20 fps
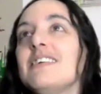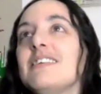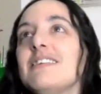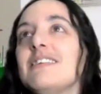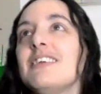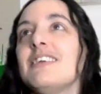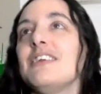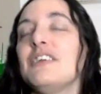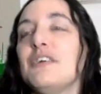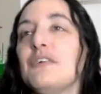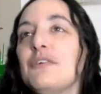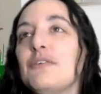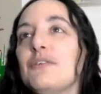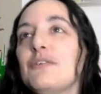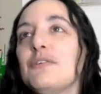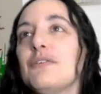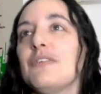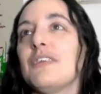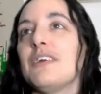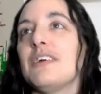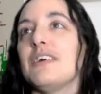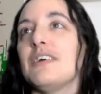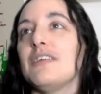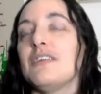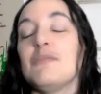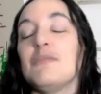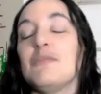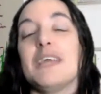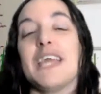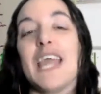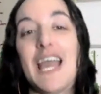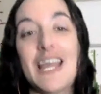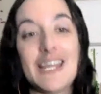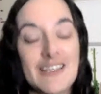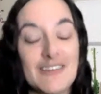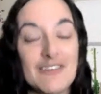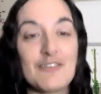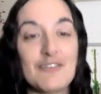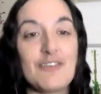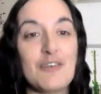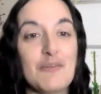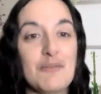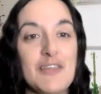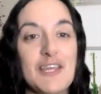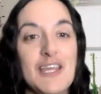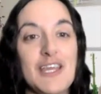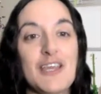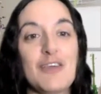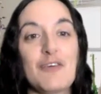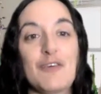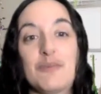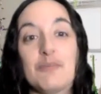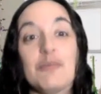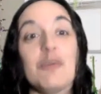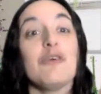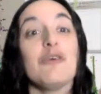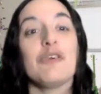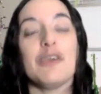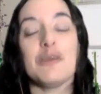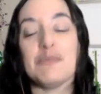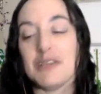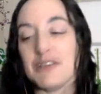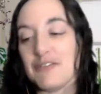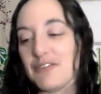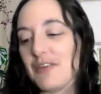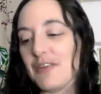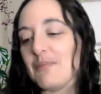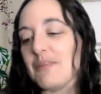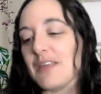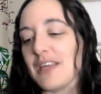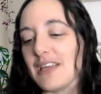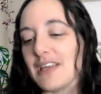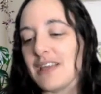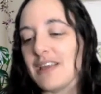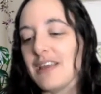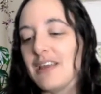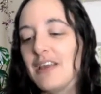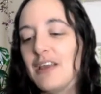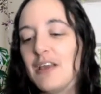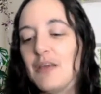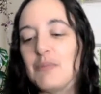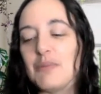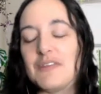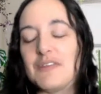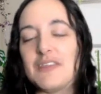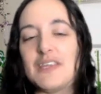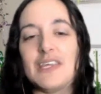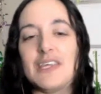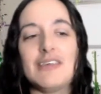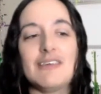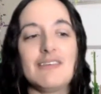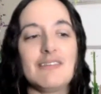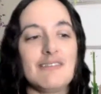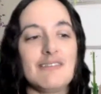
the mechanics of something or the programming of something, but the